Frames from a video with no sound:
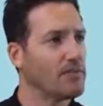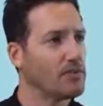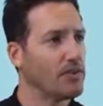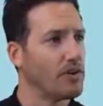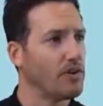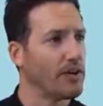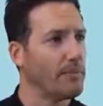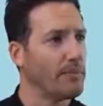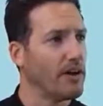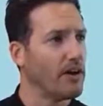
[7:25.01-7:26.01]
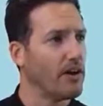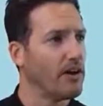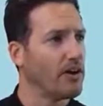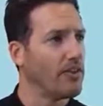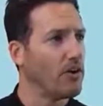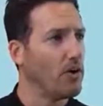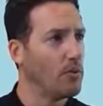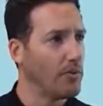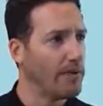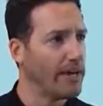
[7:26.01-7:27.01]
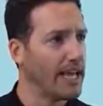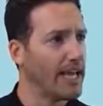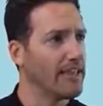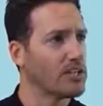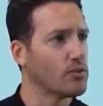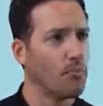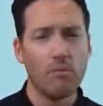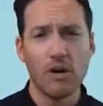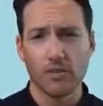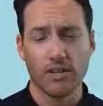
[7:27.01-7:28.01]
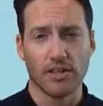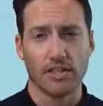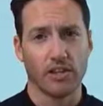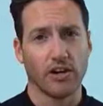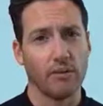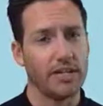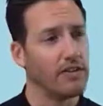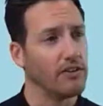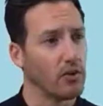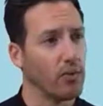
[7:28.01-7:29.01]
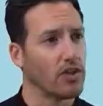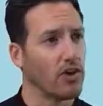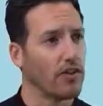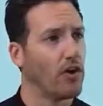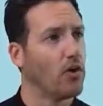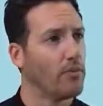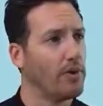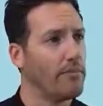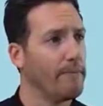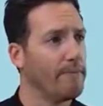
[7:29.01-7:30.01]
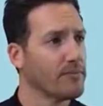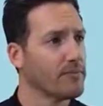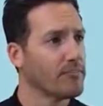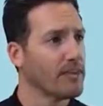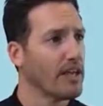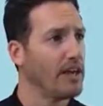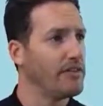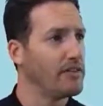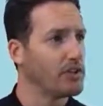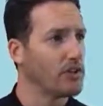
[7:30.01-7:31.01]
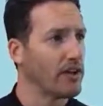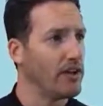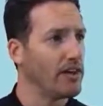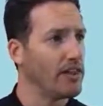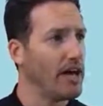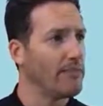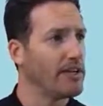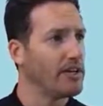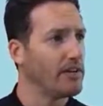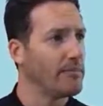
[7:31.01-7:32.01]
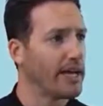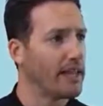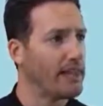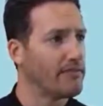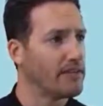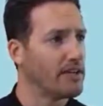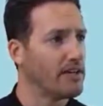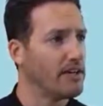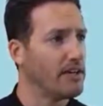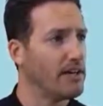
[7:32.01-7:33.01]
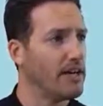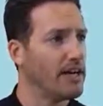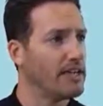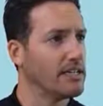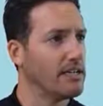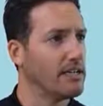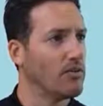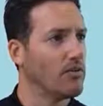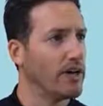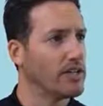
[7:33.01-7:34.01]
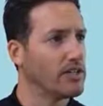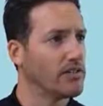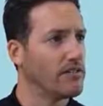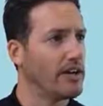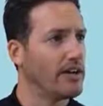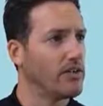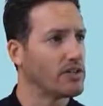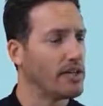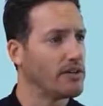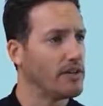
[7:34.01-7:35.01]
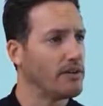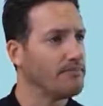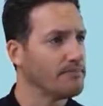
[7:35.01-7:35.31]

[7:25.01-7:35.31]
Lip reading: So if you click up here under the home ribbon again, that's where most of the things you're going to be dealing with are in the home ribbon. And if you just click on the alignment, you can make it left aligned, right justified, or center.